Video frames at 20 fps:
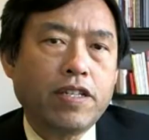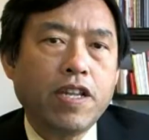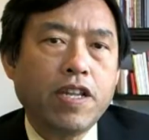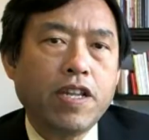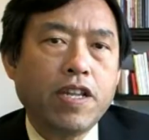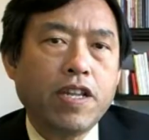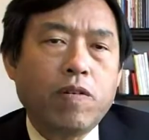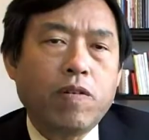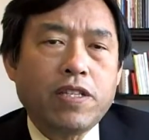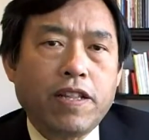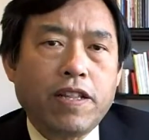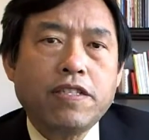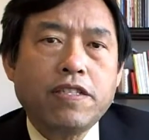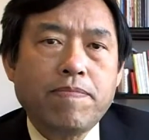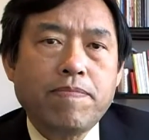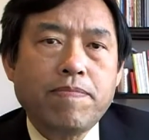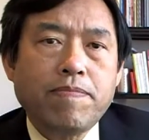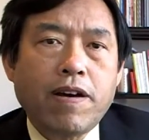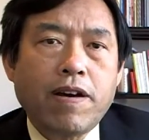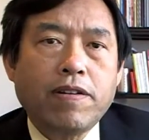Well, tell us
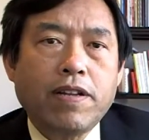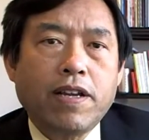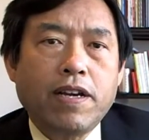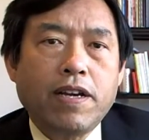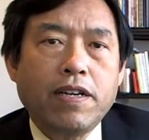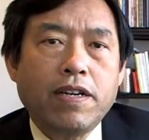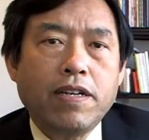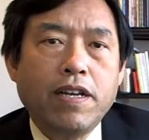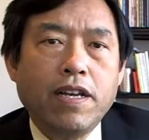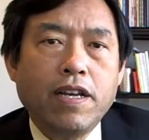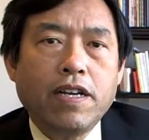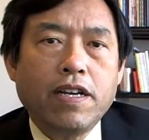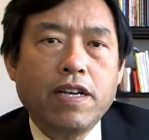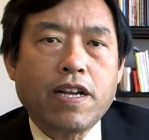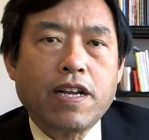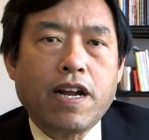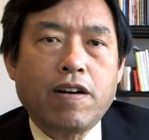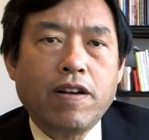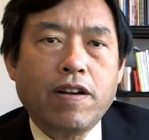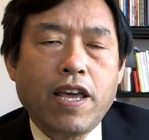about
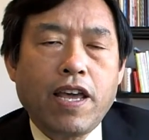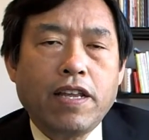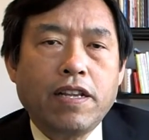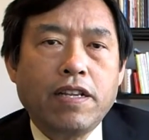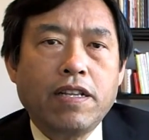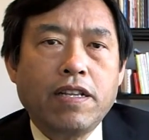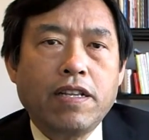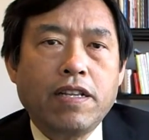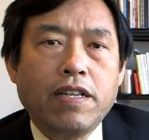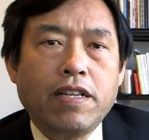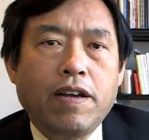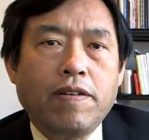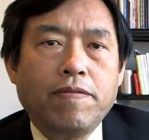Carl Hayden.